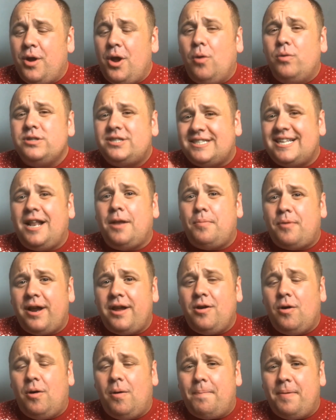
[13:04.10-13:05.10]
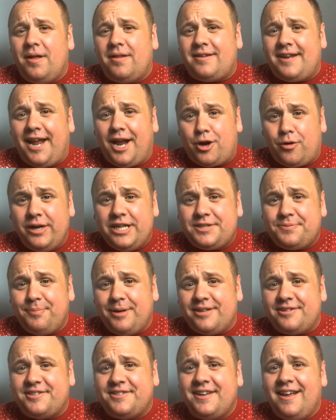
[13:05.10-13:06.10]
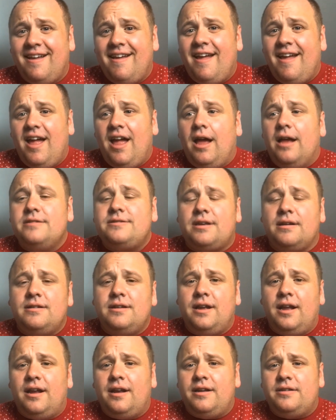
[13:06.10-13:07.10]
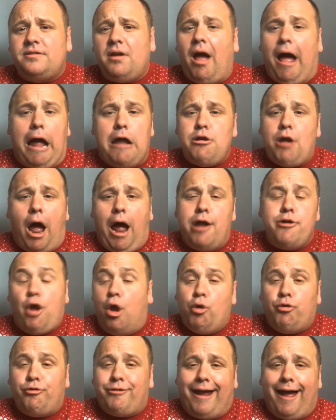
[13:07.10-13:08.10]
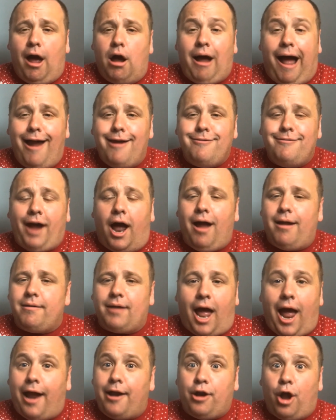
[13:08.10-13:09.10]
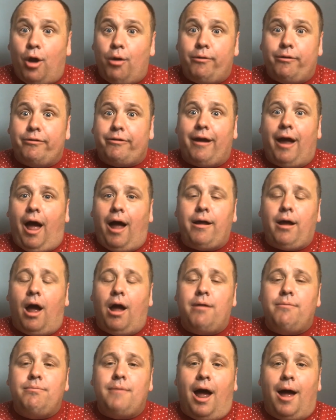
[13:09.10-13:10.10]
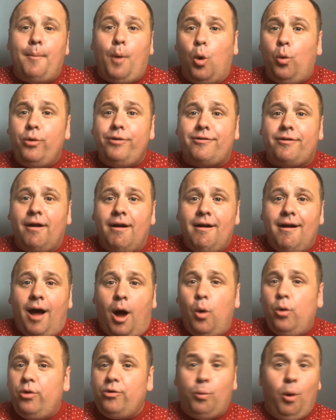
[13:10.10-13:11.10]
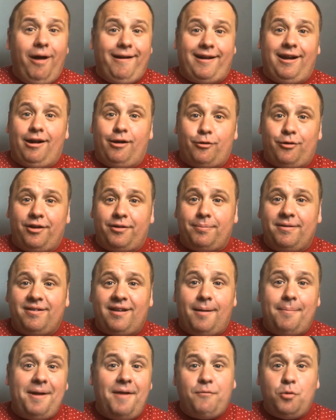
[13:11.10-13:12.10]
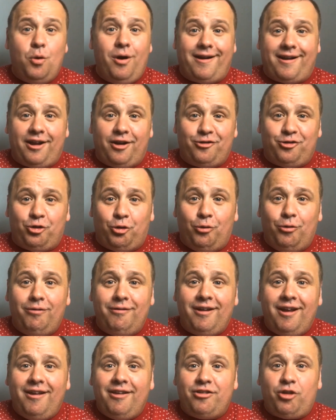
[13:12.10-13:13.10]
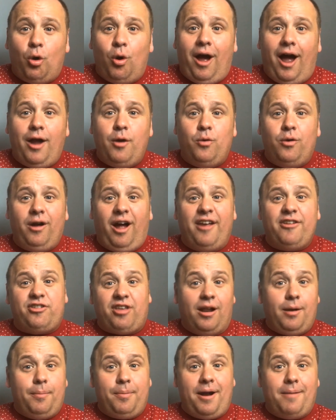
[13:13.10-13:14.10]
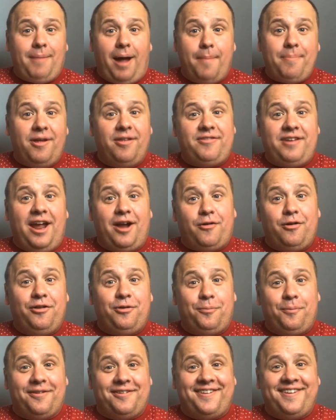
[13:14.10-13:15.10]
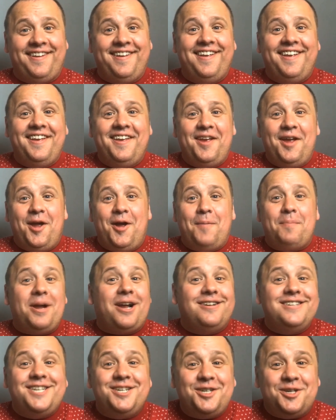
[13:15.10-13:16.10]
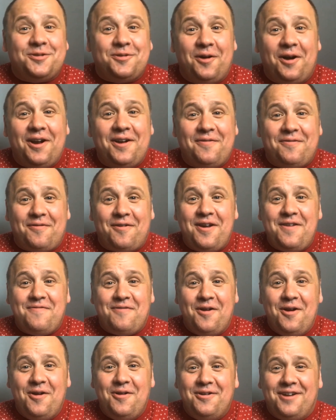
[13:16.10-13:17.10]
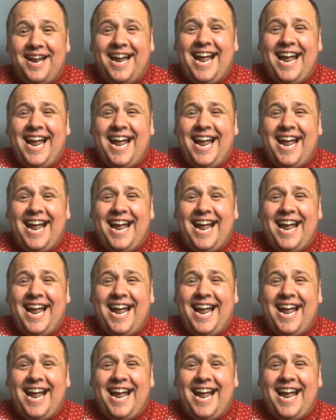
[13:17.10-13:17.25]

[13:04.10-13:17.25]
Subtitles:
always celebrate your birthday at Christmas. And he said, I know, dear. I know. You see, I'm always working at Christmas. I'm never working in June, so I celebrate my birthday at Christmas. Because he just wanted free food.